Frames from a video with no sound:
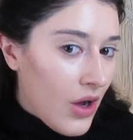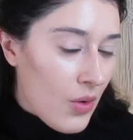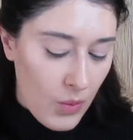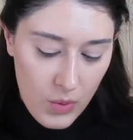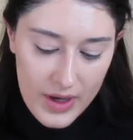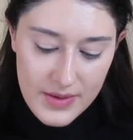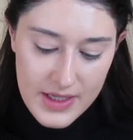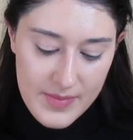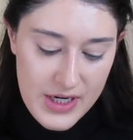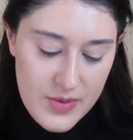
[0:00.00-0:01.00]
Oh, what I was
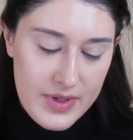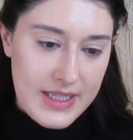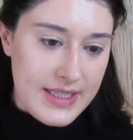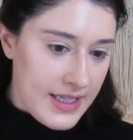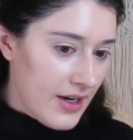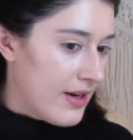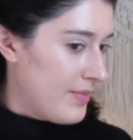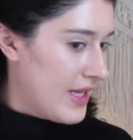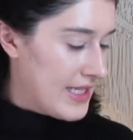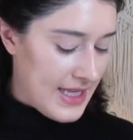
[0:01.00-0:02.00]
gonna mention about the
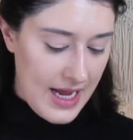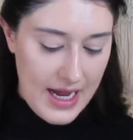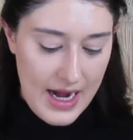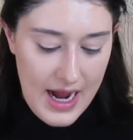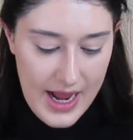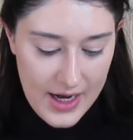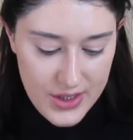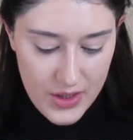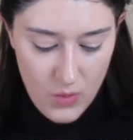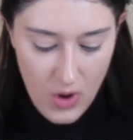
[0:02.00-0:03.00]
serum is that I
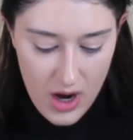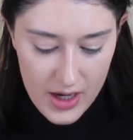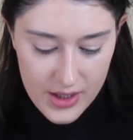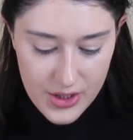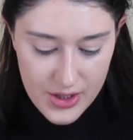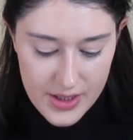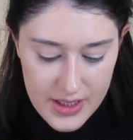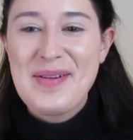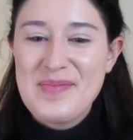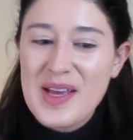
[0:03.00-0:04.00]
actually watched
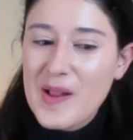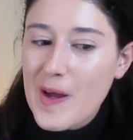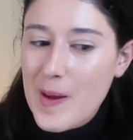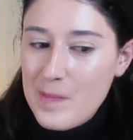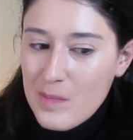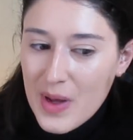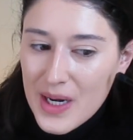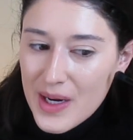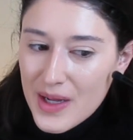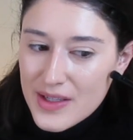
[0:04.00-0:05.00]
Camila
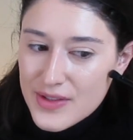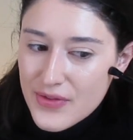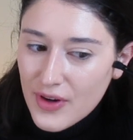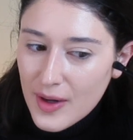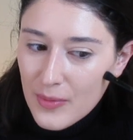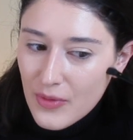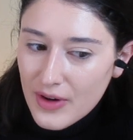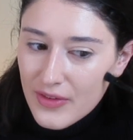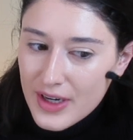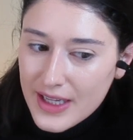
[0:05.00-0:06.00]
Mendez from
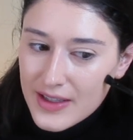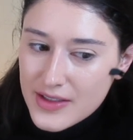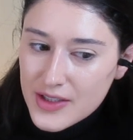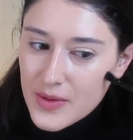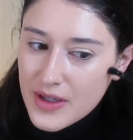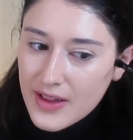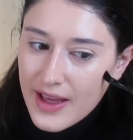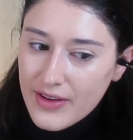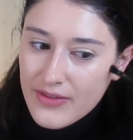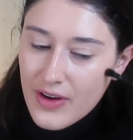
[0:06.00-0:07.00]
Riverdale do her
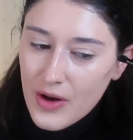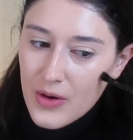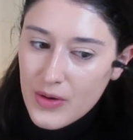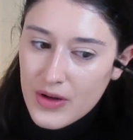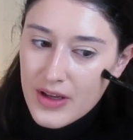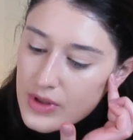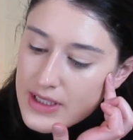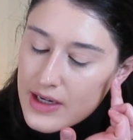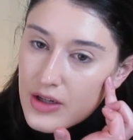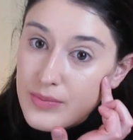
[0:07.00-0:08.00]
like Vogue, what is
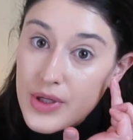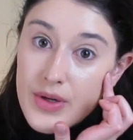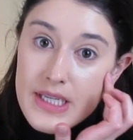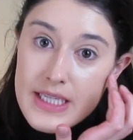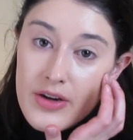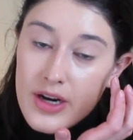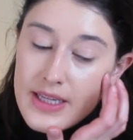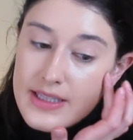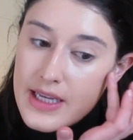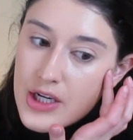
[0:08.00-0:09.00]
that called? Beauty
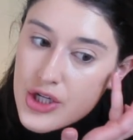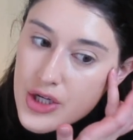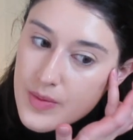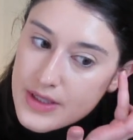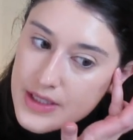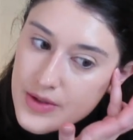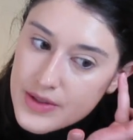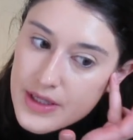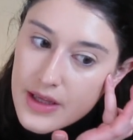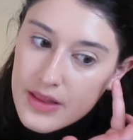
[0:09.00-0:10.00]
Secrets? And she was
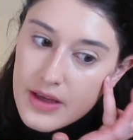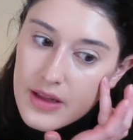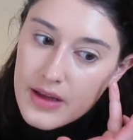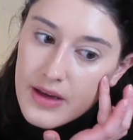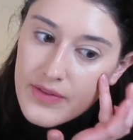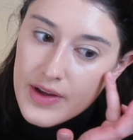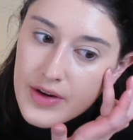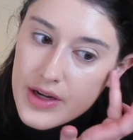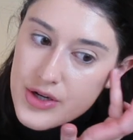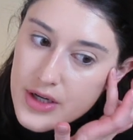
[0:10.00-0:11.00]
using the Ilia
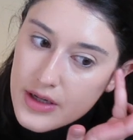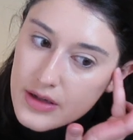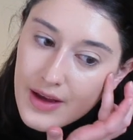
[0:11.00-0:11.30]
foundation.